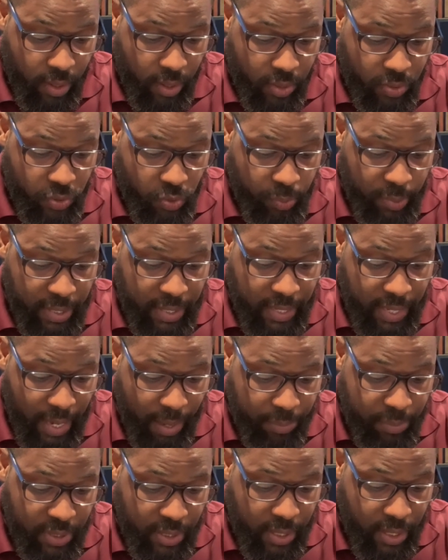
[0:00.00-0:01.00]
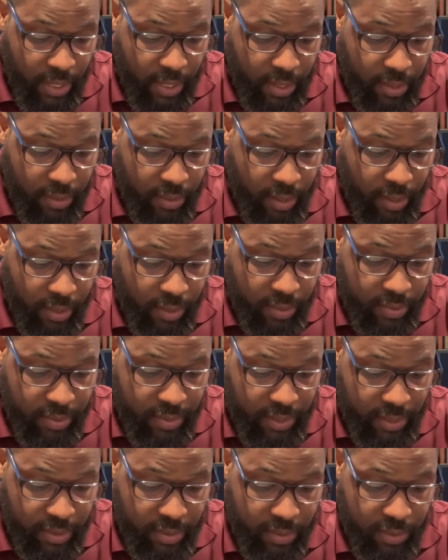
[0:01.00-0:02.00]
to be kept in the
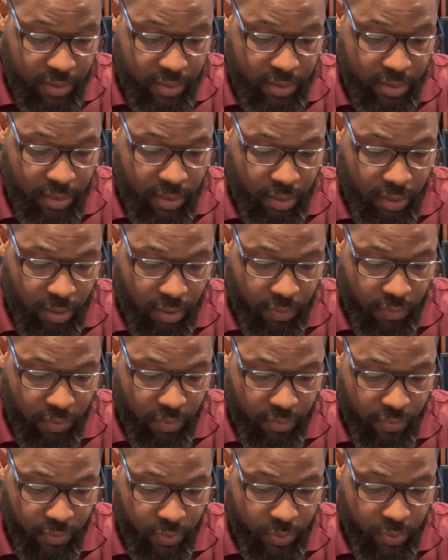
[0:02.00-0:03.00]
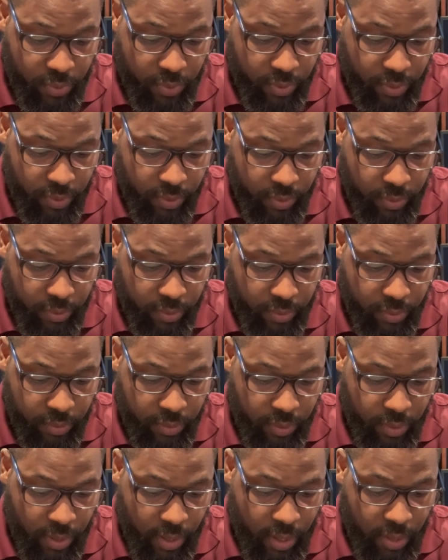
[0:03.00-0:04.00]
cities for food.
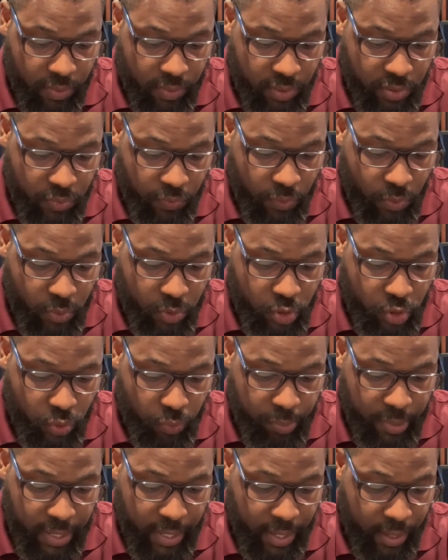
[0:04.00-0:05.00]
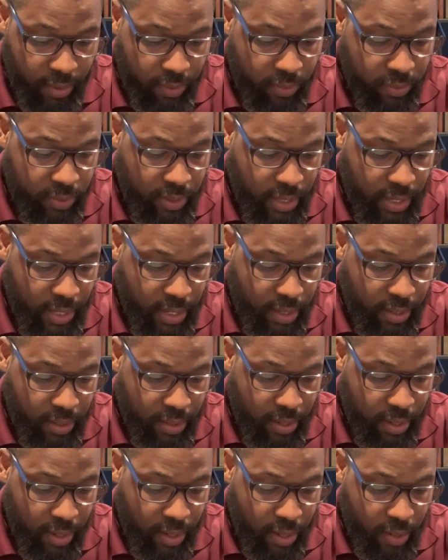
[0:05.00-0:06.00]
This food should be held in
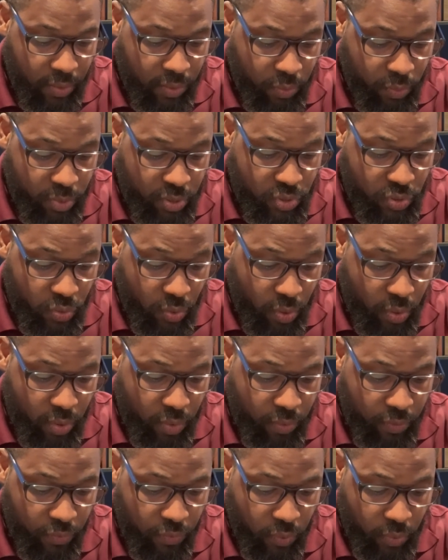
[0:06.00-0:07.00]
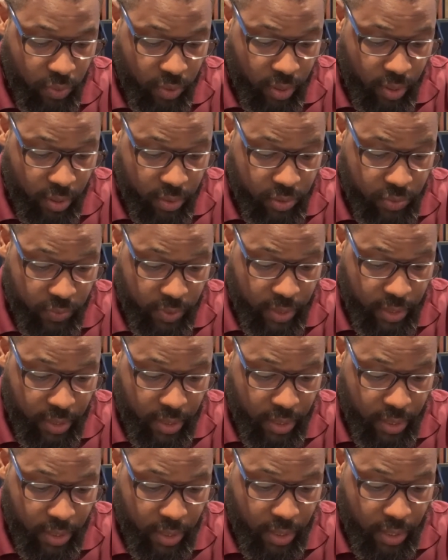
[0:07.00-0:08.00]
the reserve for the country
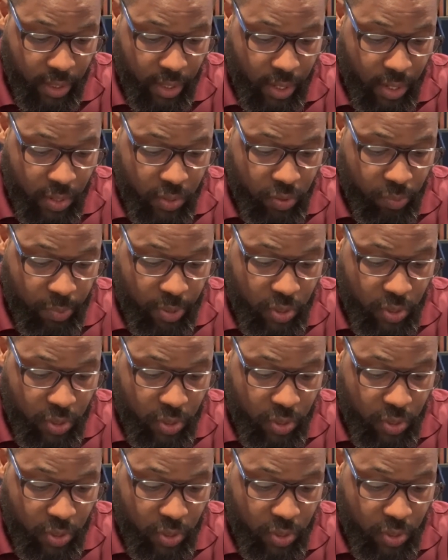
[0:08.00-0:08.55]
to be